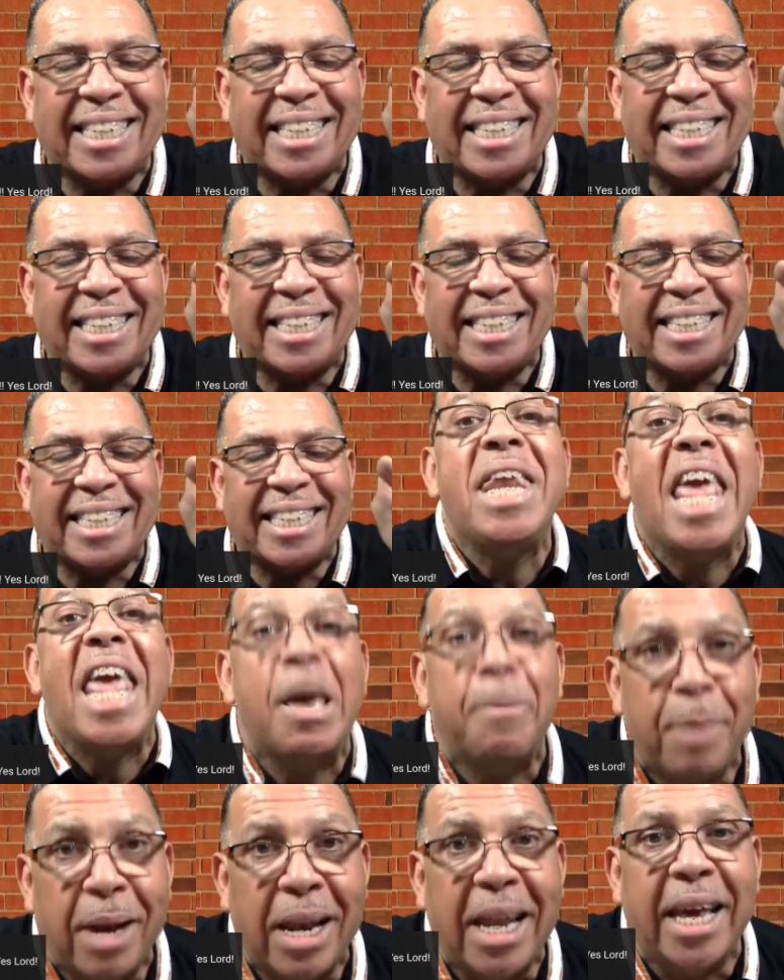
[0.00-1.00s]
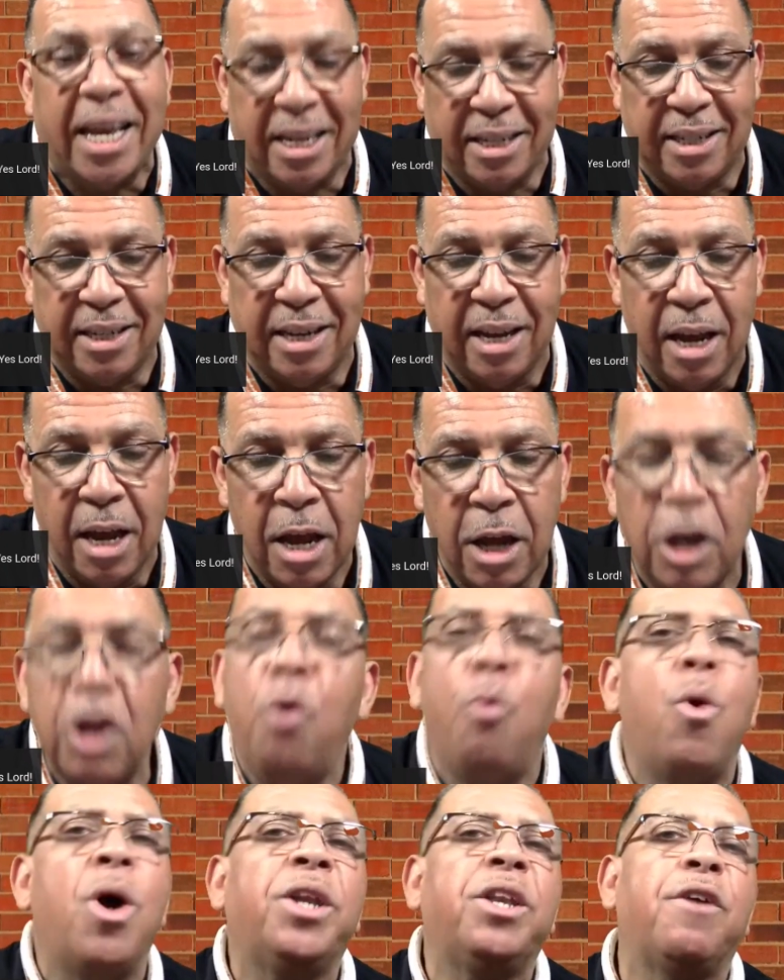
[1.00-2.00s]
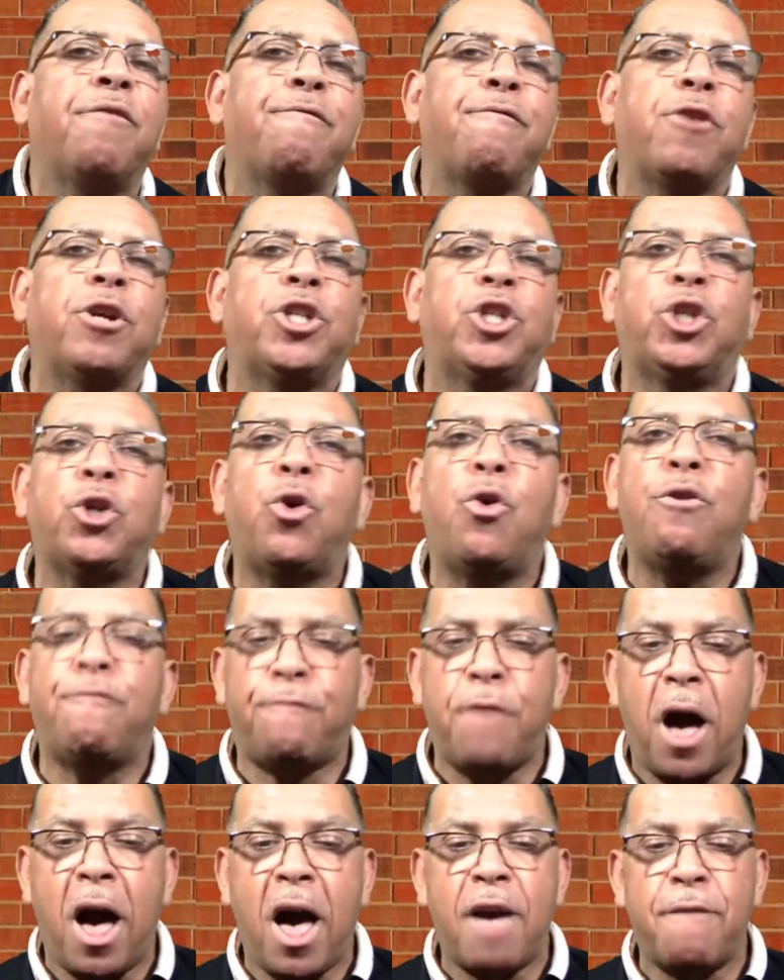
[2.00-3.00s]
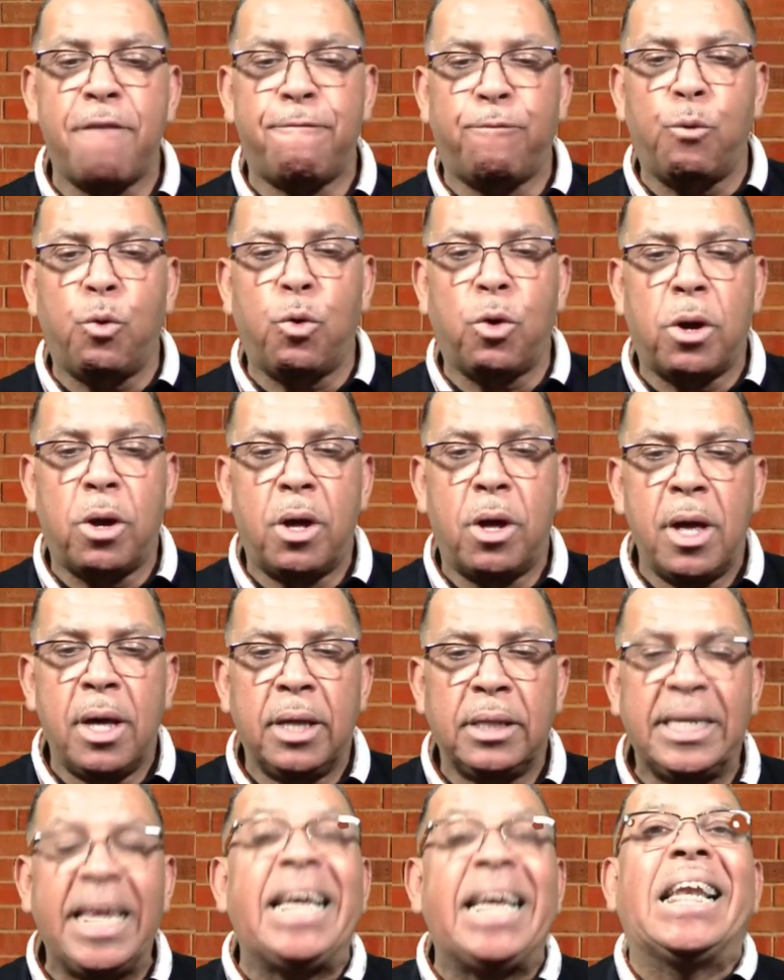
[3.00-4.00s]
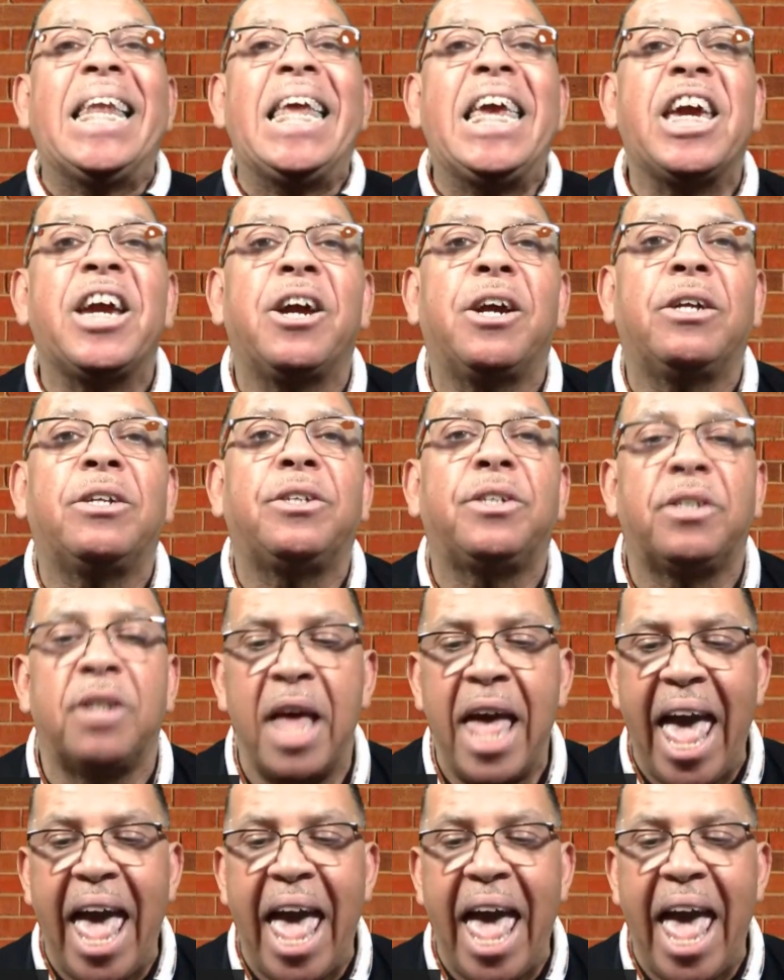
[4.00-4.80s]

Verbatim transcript: to enable it. No wonder First John 5 4 declares,